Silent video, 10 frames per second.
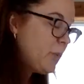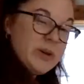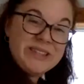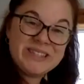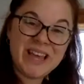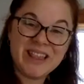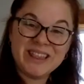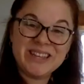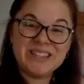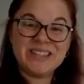We set
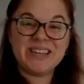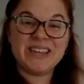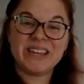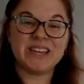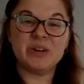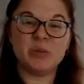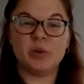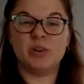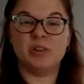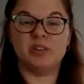this
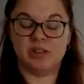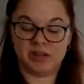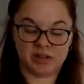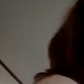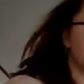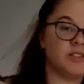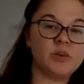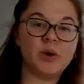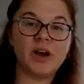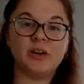equal.
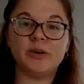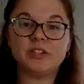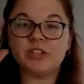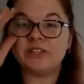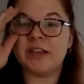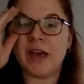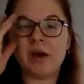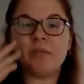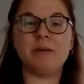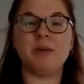So our question is,
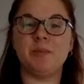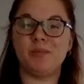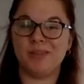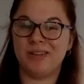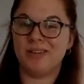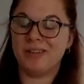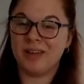how many people